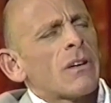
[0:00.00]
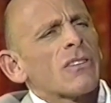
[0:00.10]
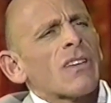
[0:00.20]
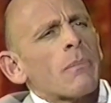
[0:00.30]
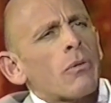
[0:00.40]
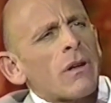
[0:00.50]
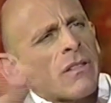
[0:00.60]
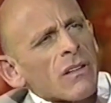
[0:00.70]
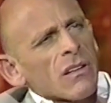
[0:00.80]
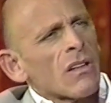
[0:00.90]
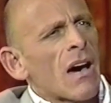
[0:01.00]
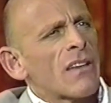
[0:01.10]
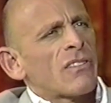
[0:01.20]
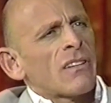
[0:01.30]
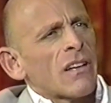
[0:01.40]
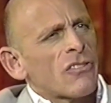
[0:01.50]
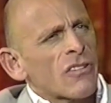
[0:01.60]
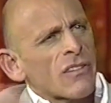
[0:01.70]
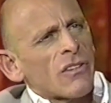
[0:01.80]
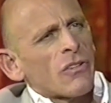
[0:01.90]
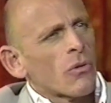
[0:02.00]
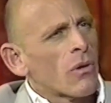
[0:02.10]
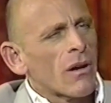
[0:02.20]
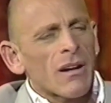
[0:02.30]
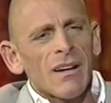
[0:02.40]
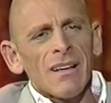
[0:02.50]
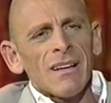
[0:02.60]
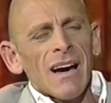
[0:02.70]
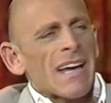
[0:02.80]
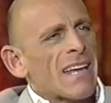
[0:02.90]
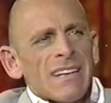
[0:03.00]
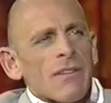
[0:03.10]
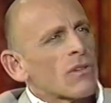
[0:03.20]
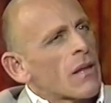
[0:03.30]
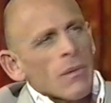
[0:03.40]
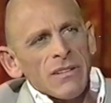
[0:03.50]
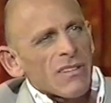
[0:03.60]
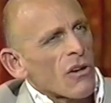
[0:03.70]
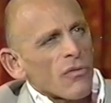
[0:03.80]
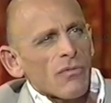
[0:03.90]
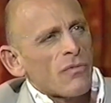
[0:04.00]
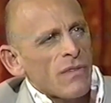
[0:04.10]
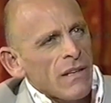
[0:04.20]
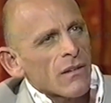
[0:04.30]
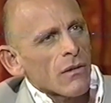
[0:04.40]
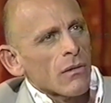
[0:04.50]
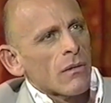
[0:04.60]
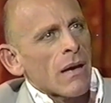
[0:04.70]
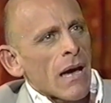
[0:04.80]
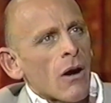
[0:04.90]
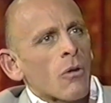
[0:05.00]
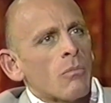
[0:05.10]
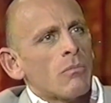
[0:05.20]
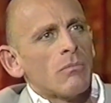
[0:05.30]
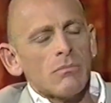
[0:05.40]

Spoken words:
Because I put it in the closet and I shut the door, I had never let myself feel how